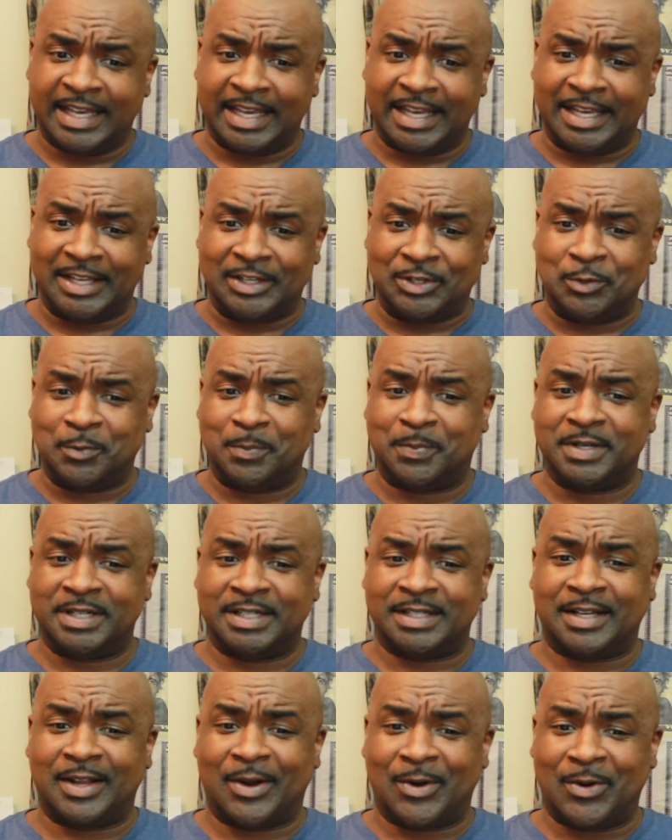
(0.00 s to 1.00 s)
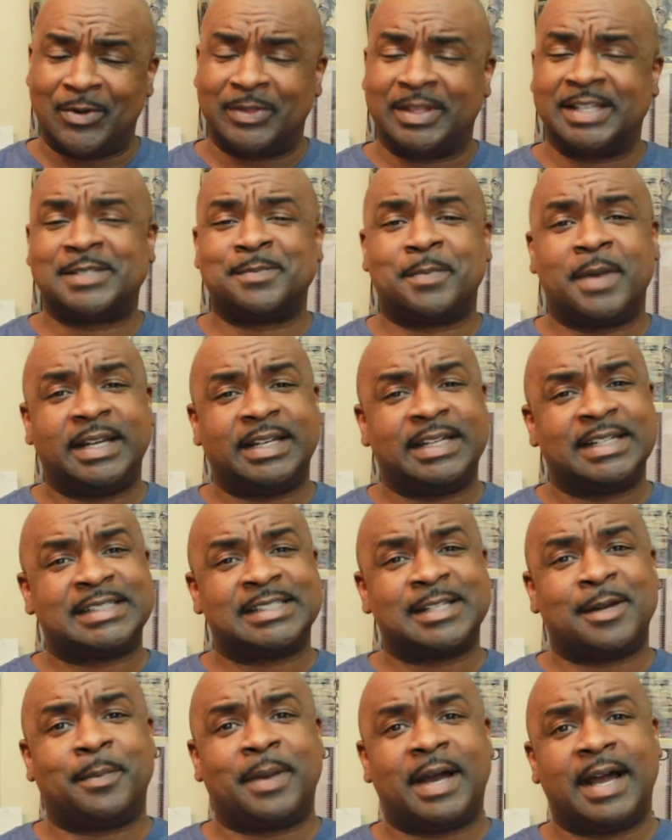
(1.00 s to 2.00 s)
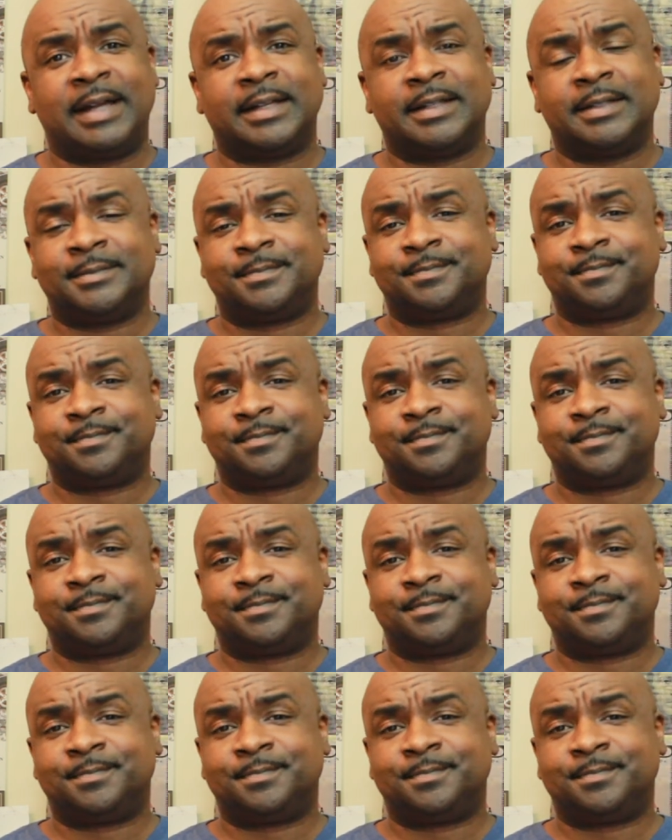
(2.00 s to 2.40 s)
and you put all this money to somebody,